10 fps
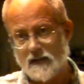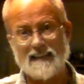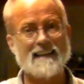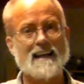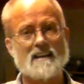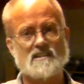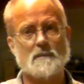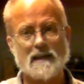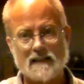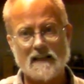and it has
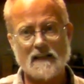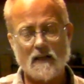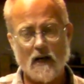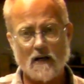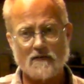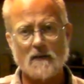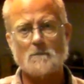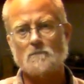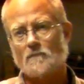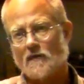to be cleaned off
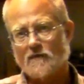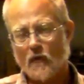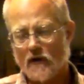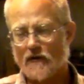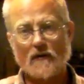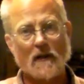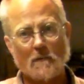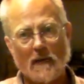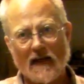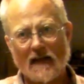before you
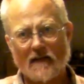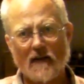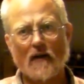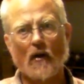can paint